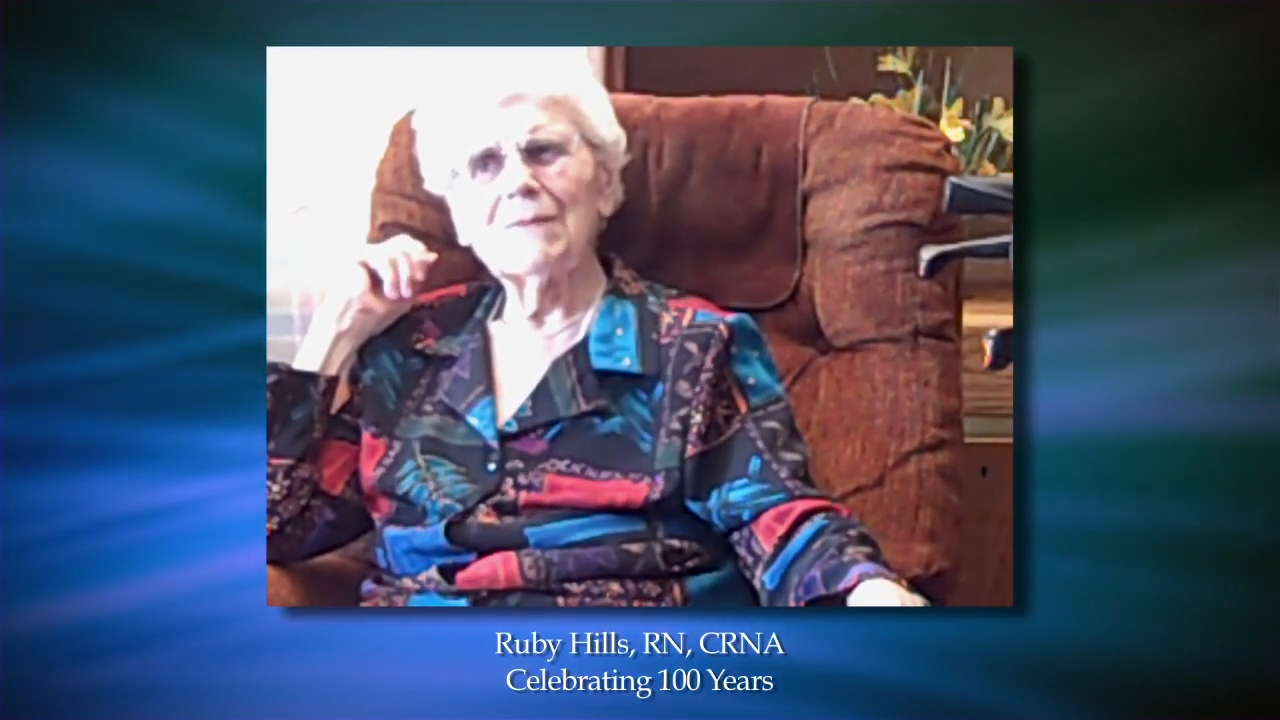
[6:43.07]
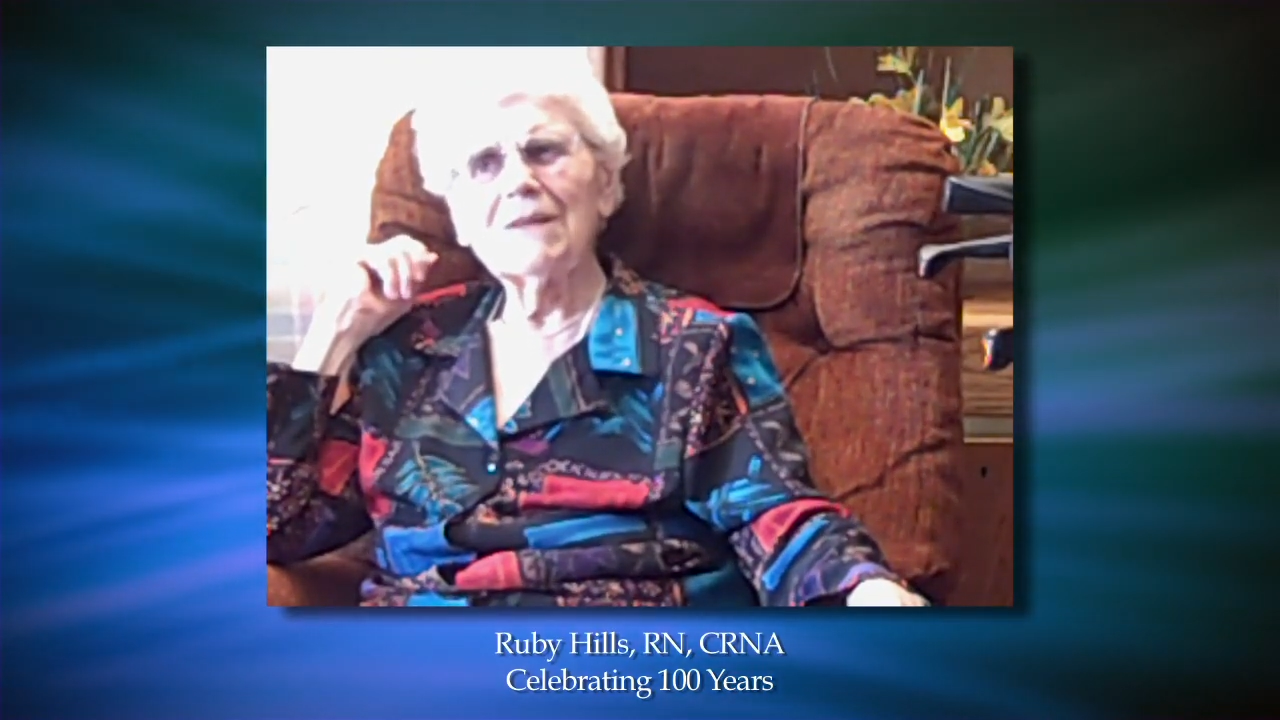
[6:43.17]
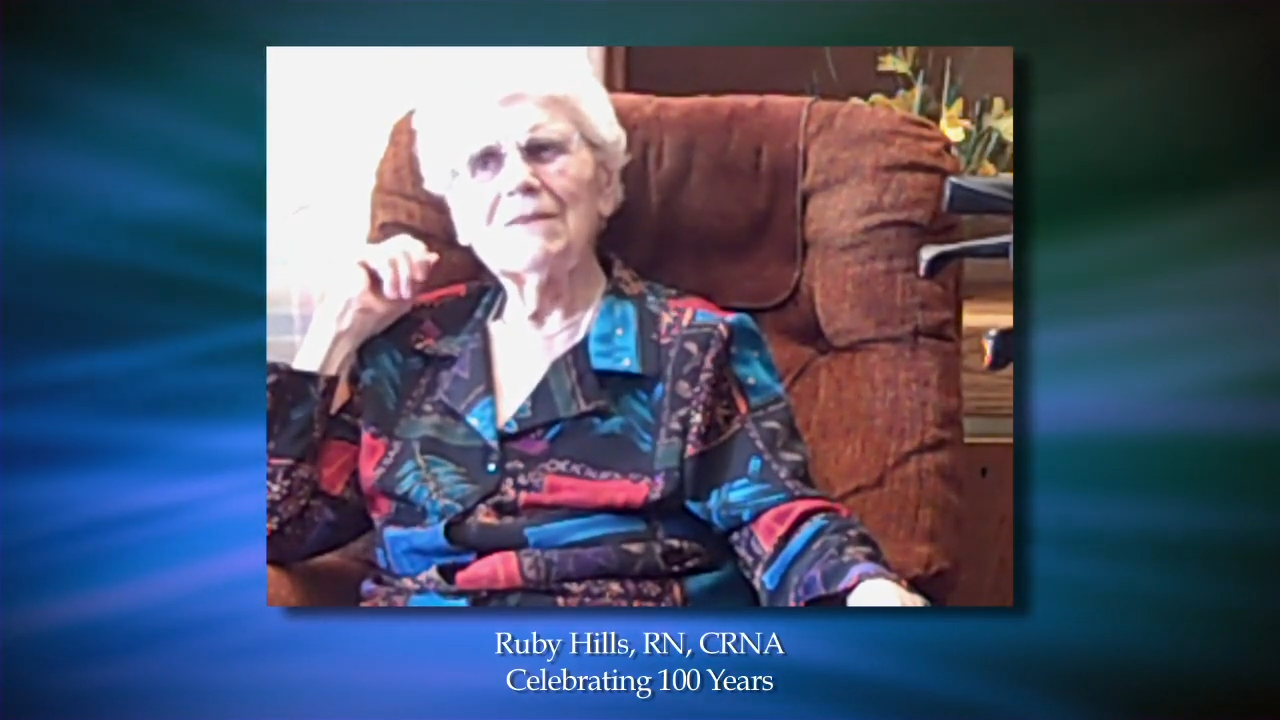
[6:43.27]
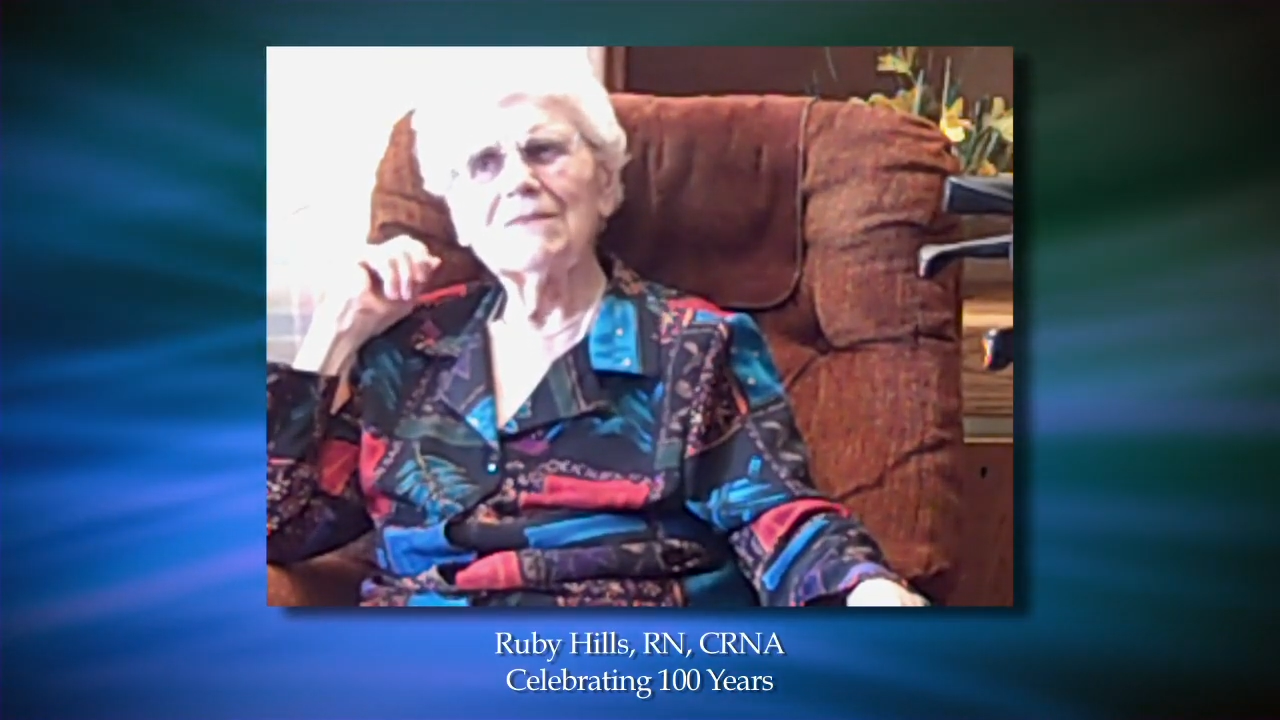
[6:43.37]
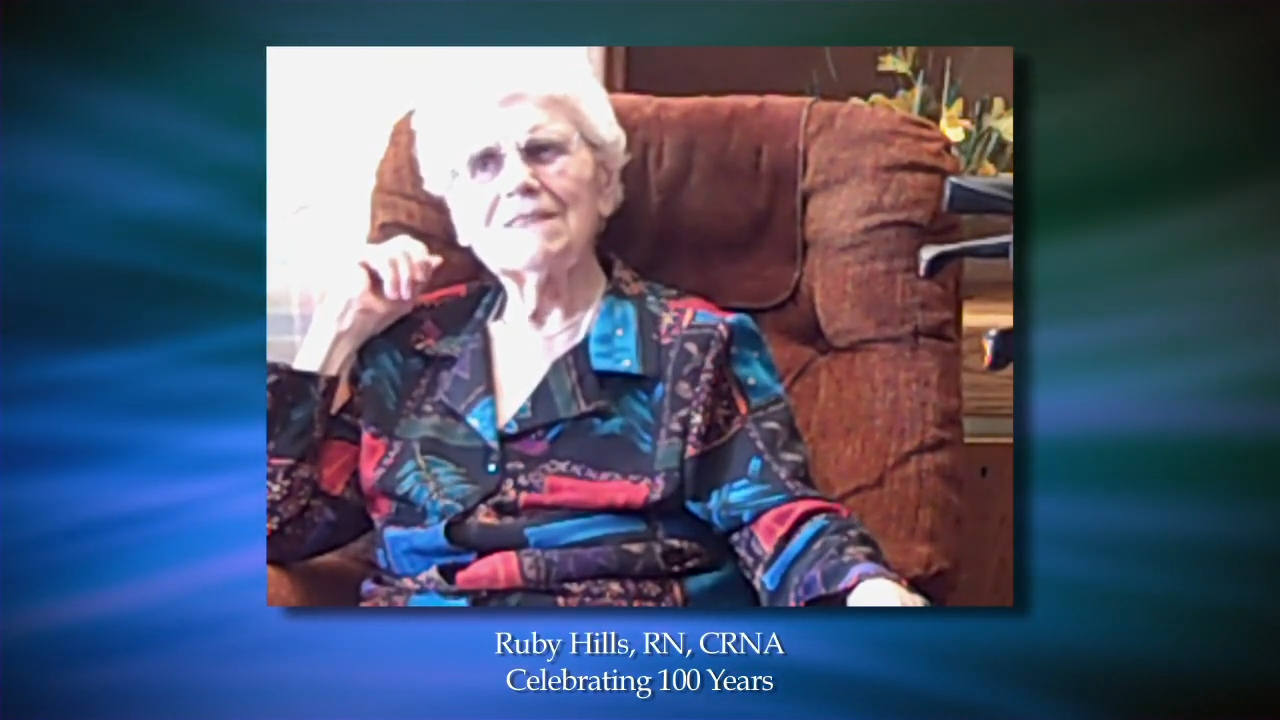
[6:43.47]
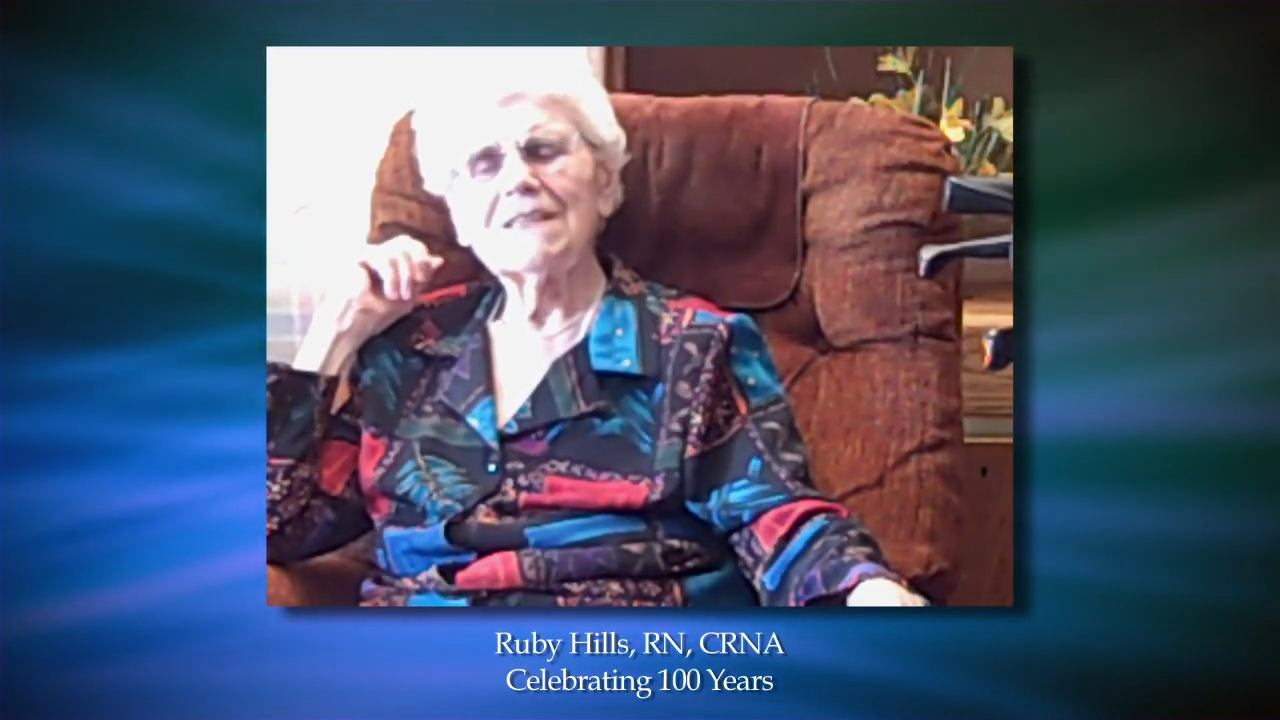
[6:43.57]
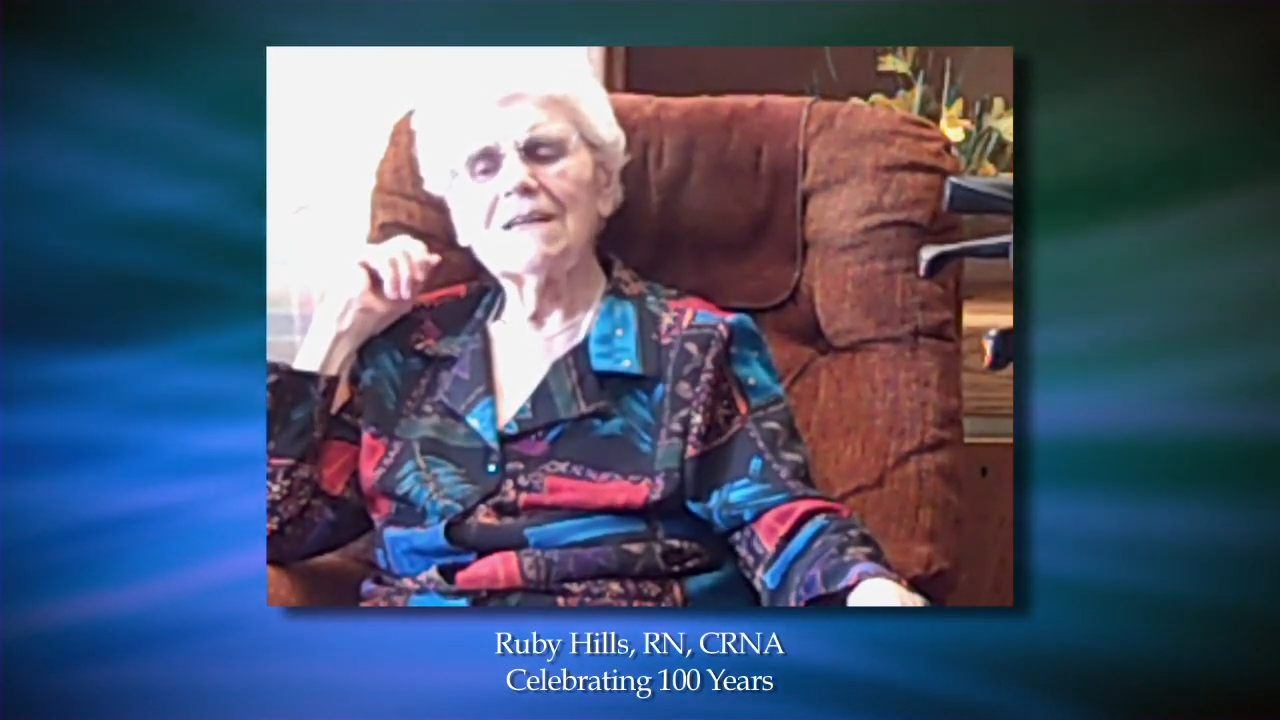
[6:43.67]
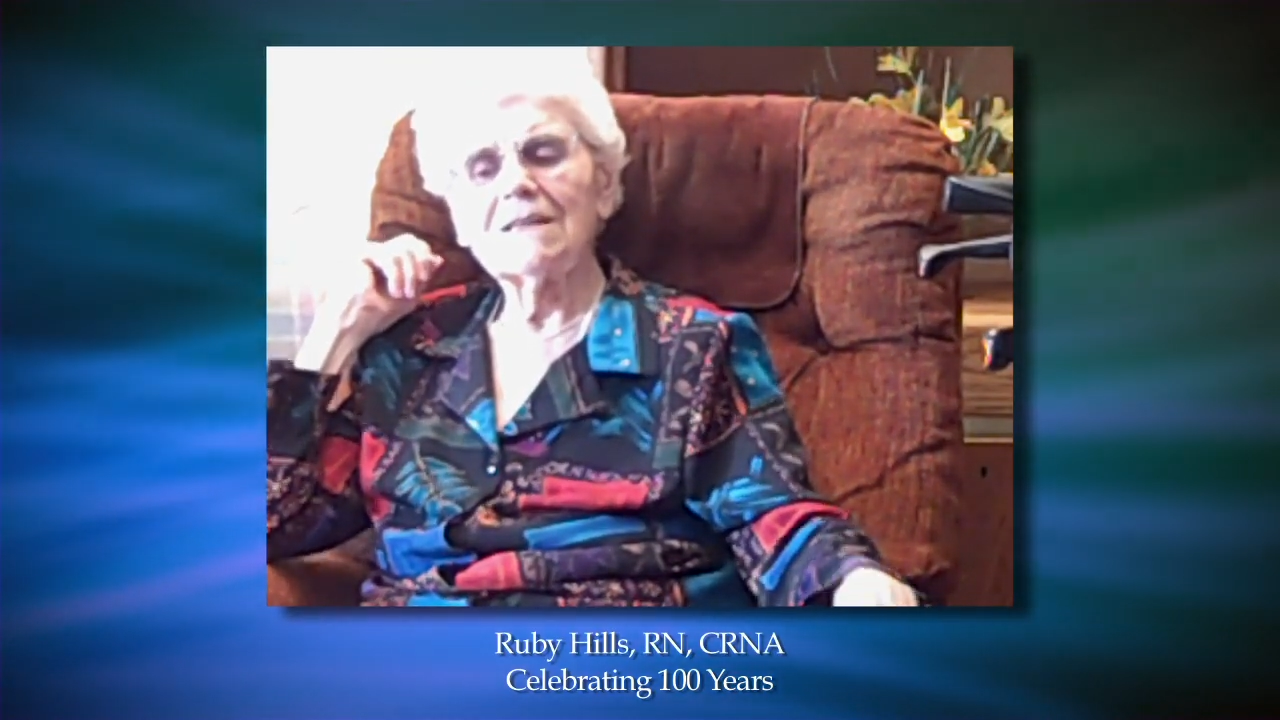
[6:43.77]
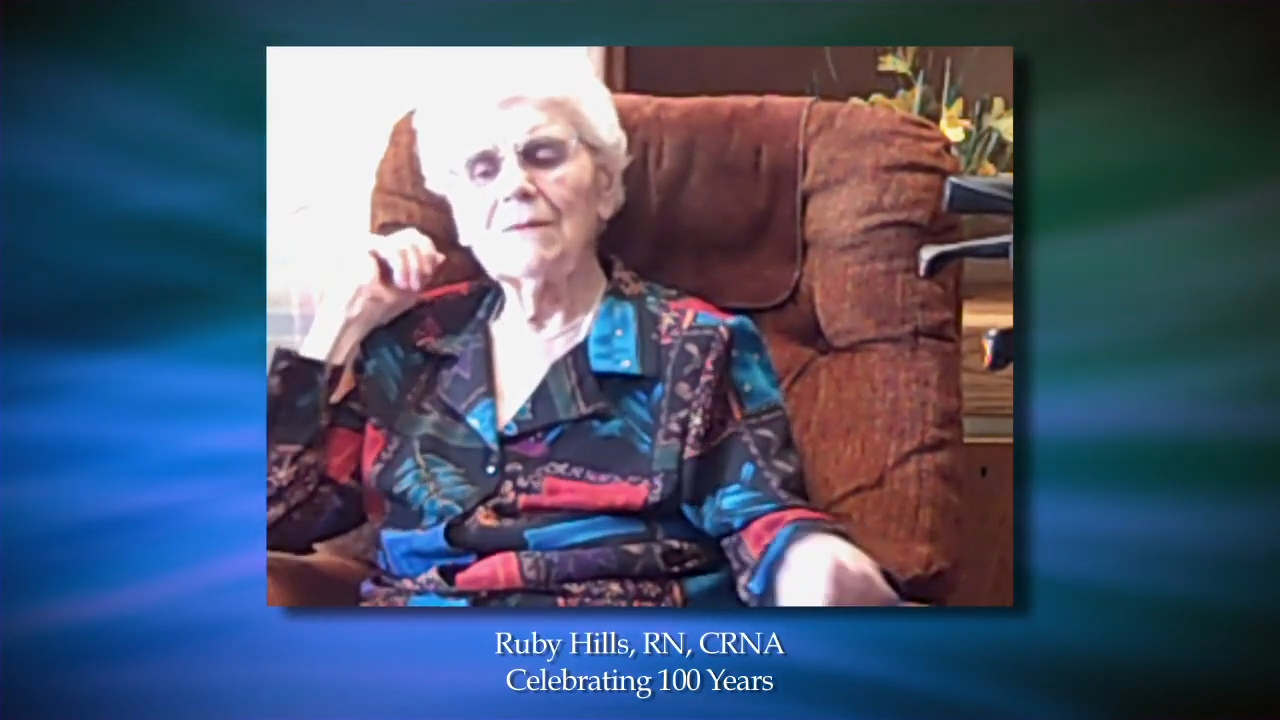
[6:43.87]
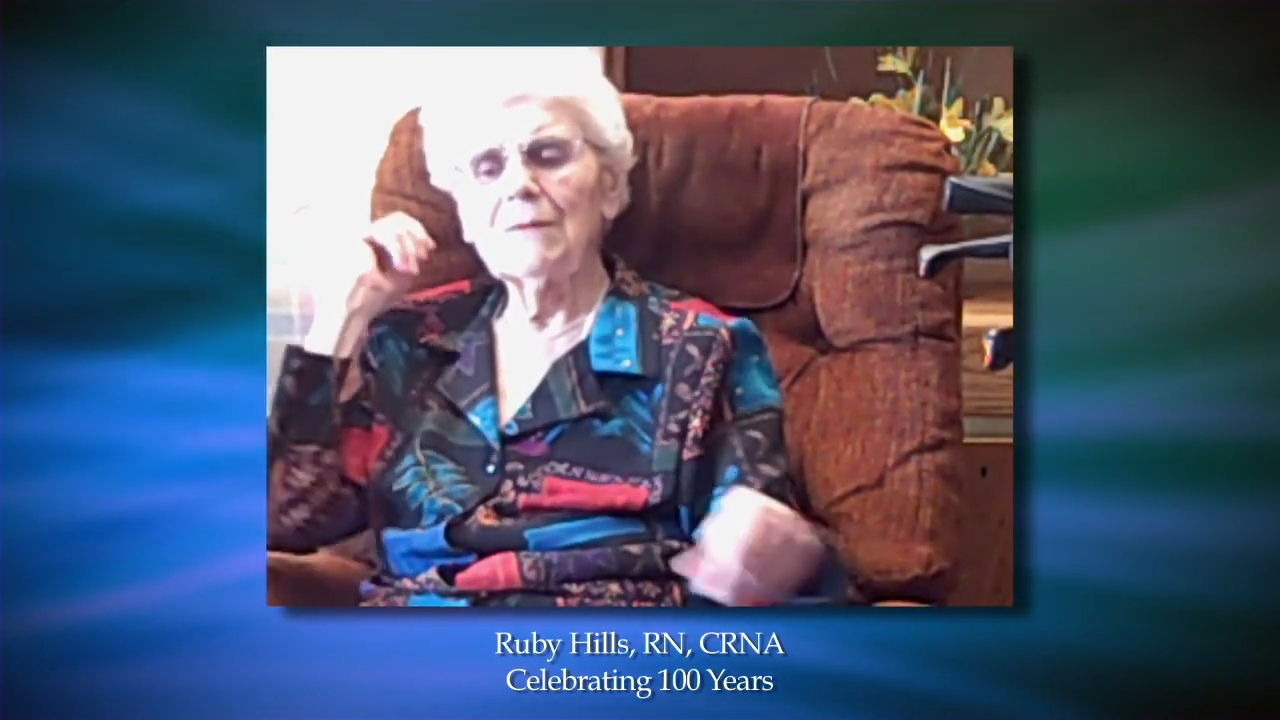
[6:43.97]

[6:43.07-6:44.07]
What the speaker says: believe it yet.